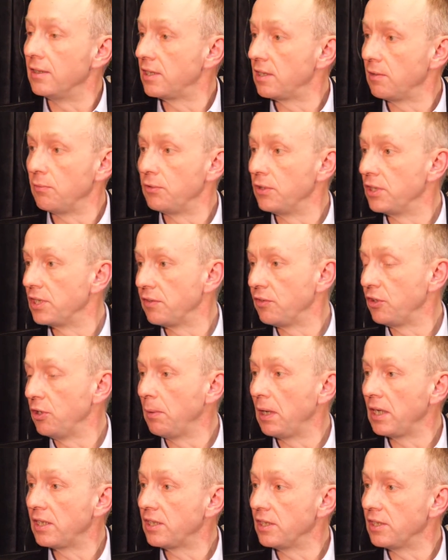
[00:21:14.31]
sinfulness of
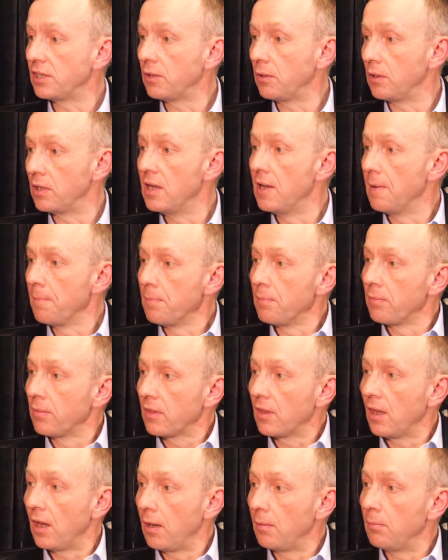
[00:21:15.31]
humanity and so
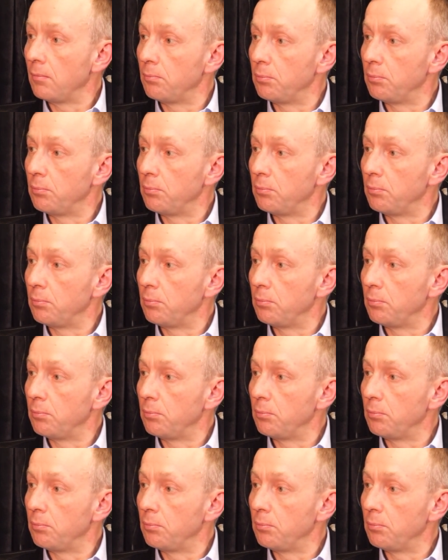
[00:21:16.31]
on.